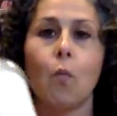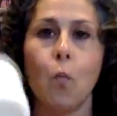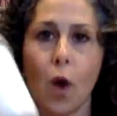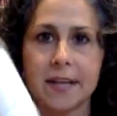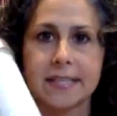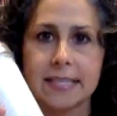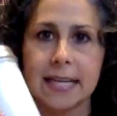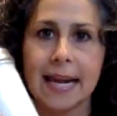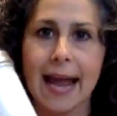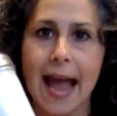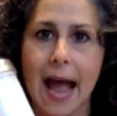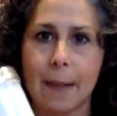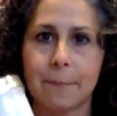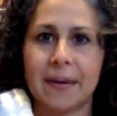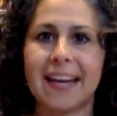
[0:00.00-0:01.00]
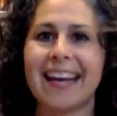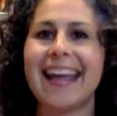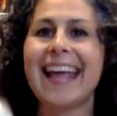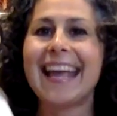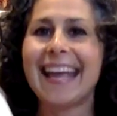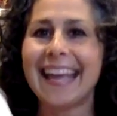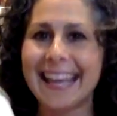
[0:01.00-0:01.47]
What's going to happen
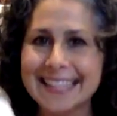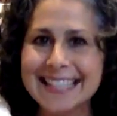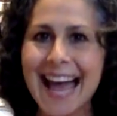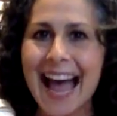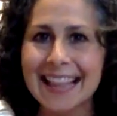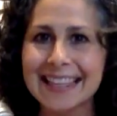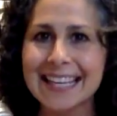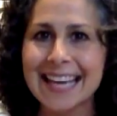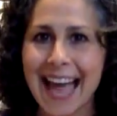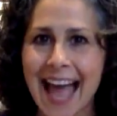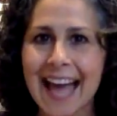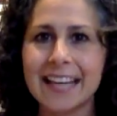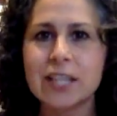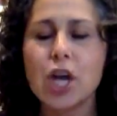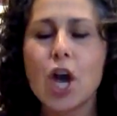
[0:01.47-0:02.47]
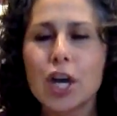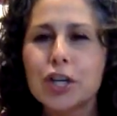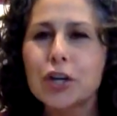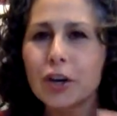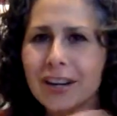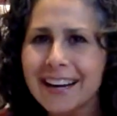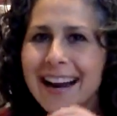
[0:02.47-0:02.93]
is at the end,
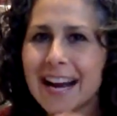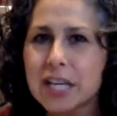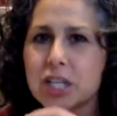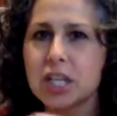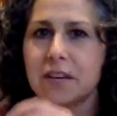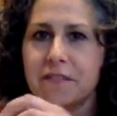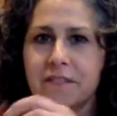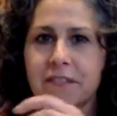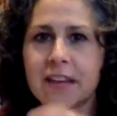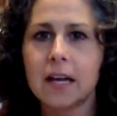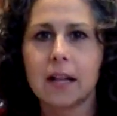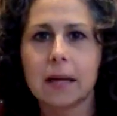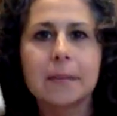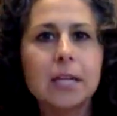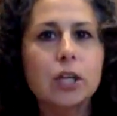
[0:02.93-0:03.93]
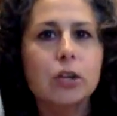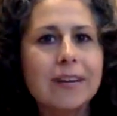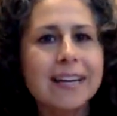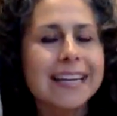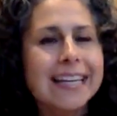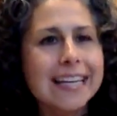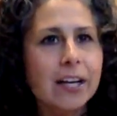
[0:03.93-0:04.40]
you're going to actually feel, I mean, you
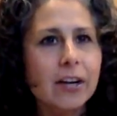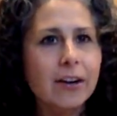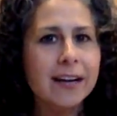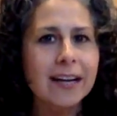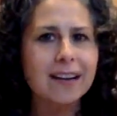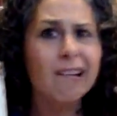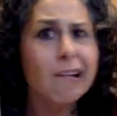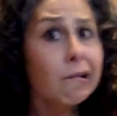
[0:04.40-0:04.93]
can hear it.